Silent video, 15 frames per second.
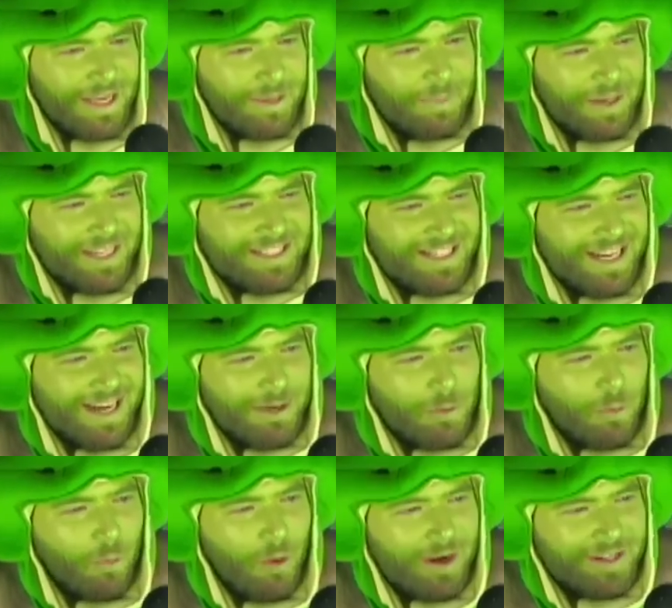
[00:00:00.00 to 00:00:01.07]
because I
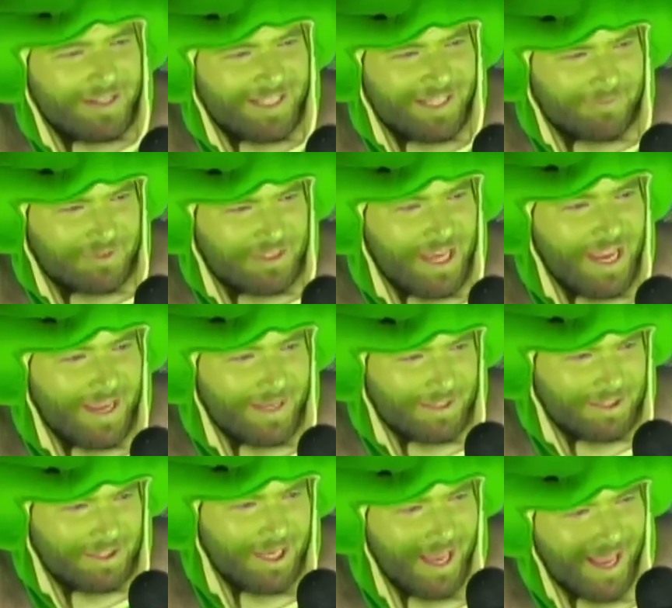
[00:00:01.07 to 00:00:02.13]
don't want to give takes.